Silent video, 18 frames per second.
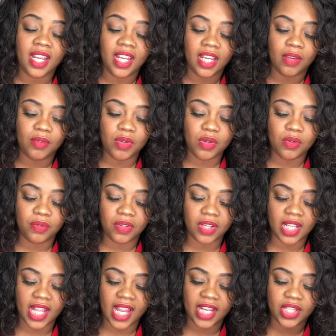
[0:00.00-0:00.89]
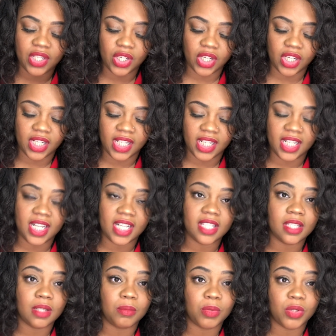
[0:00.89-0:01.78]
if you feel like you're going to
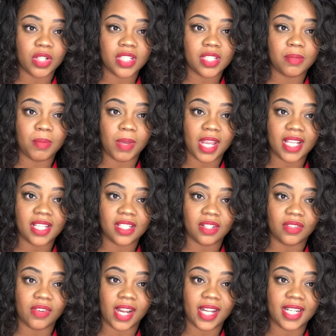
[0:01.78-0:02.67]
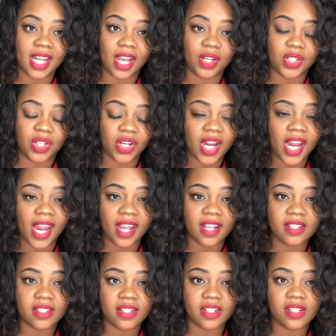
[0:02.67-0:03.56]
need some more space to write down your
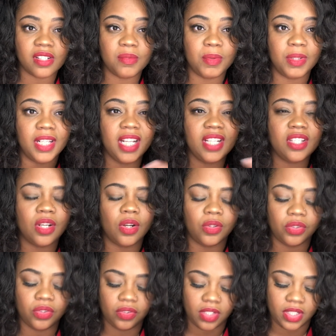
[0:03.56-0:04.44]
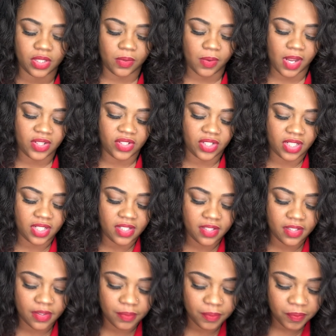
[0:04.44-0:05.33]
answers. But let's go through these
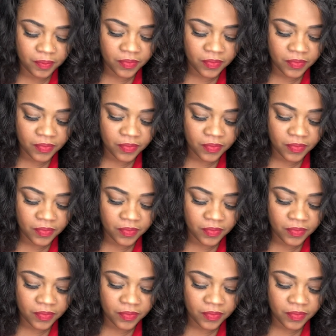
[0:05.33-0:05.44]
questions.